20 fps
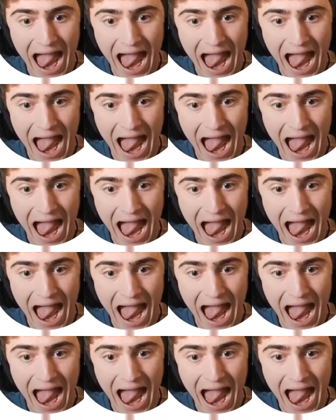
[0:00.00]

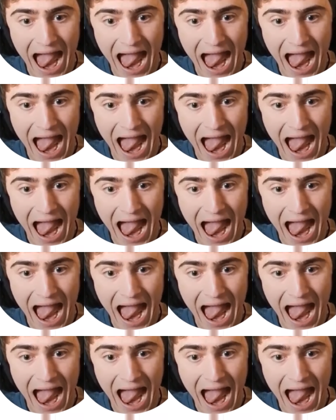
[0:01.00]

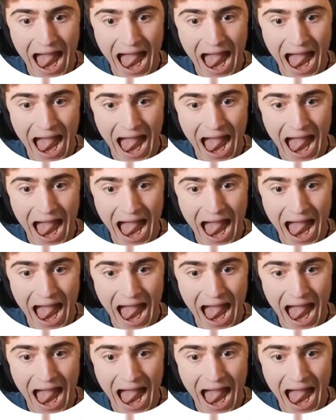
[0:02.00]
The face doesn't move, so there is nothing to read.